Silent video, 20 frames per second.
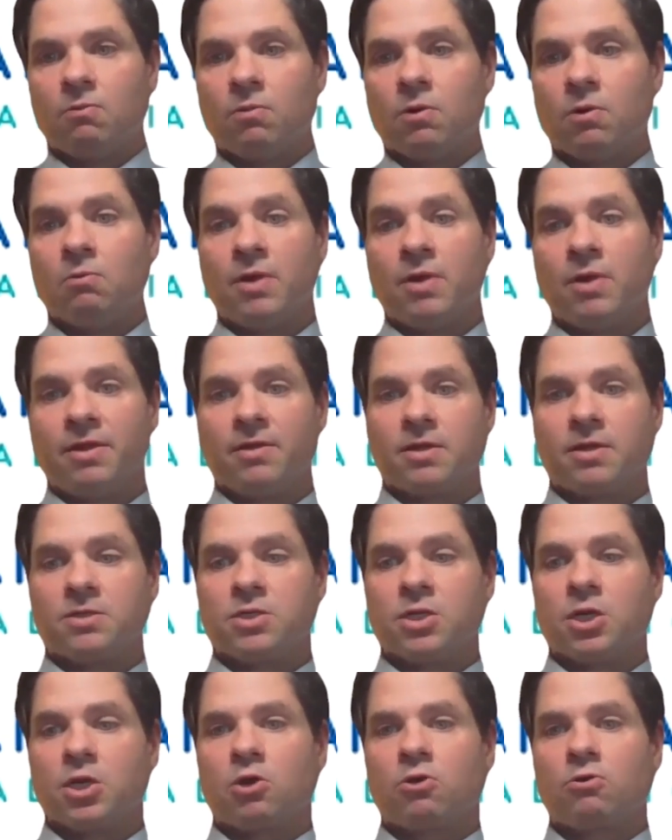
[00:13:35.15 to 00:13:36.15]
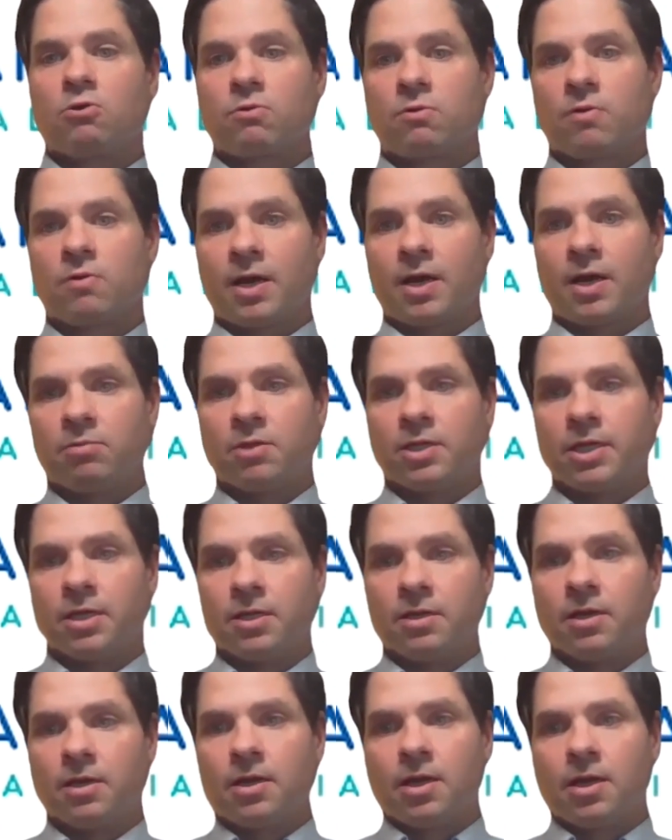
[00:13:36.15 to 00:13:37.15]
what we think is an
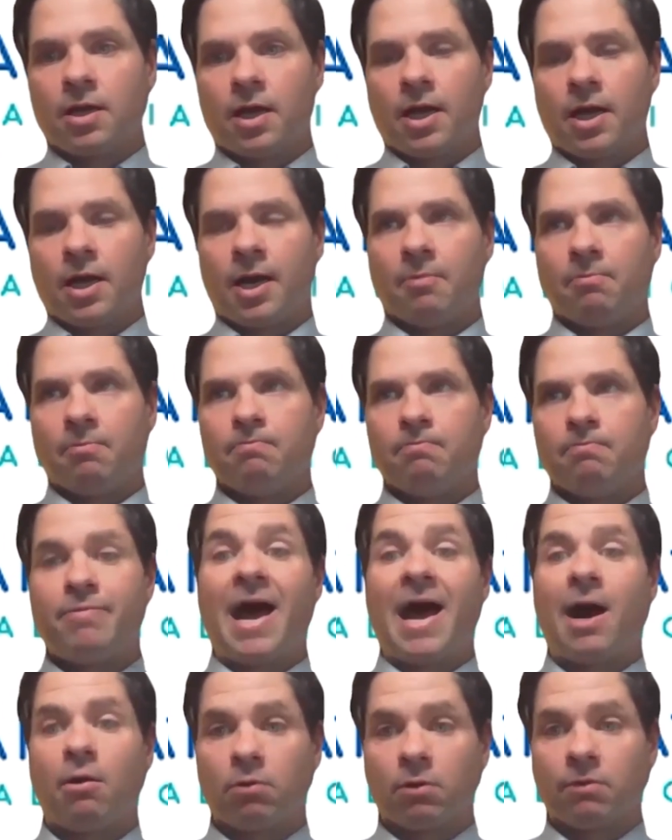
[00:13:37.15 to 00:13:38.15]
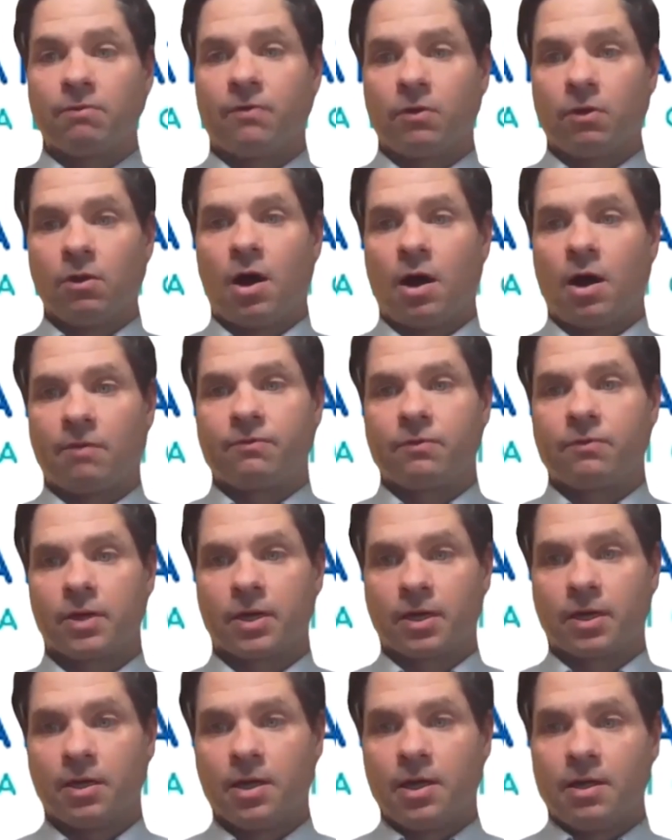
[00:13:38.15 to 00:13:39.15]
incredibly um, powerful
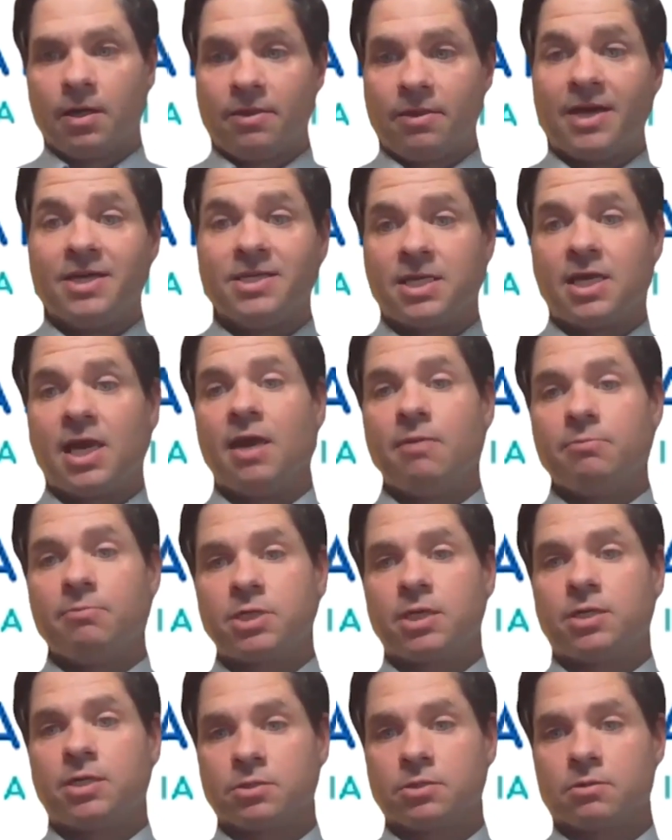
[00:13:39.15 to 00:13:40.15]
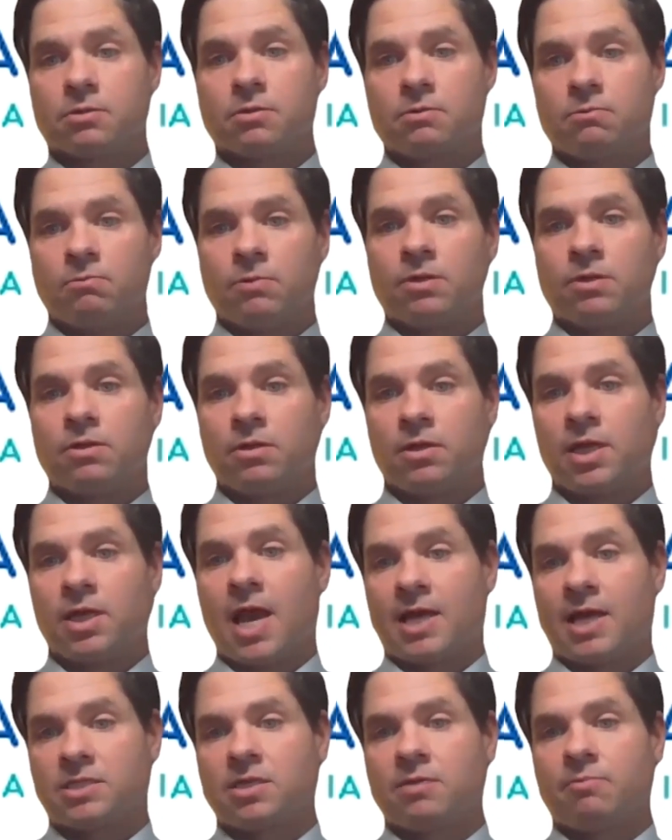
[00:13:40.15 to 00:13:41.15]
offering that is game changer within
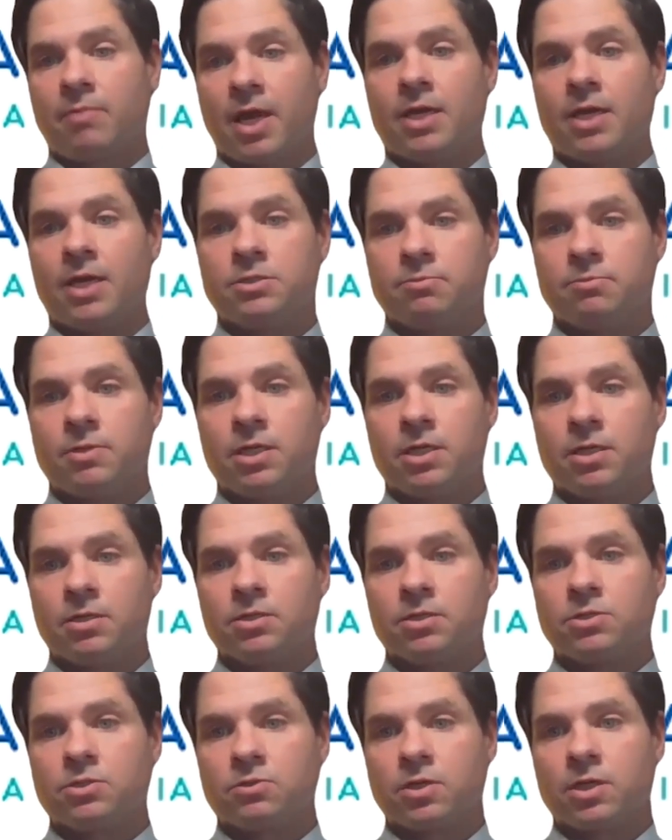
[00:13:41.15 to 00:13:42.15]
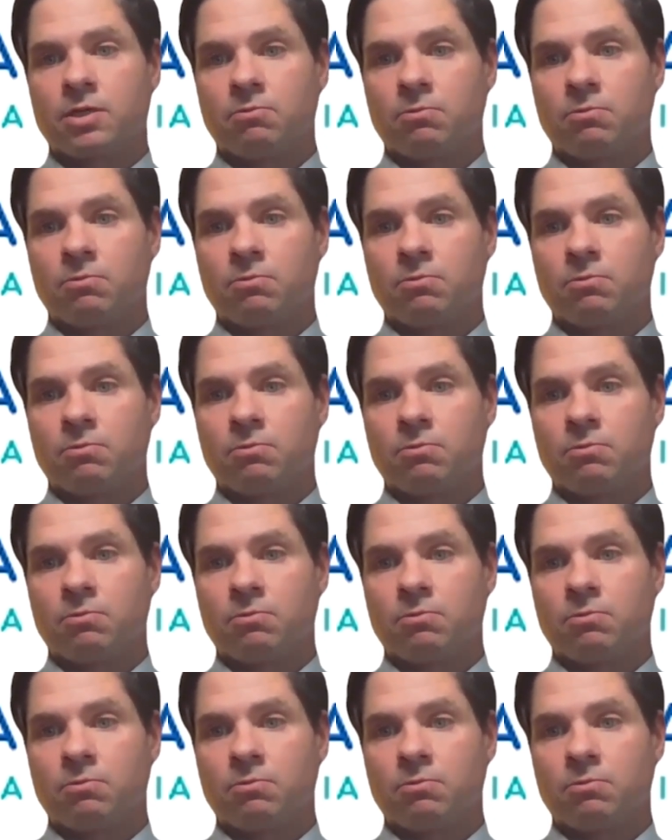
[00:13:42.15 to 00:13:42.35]
the asset management industry.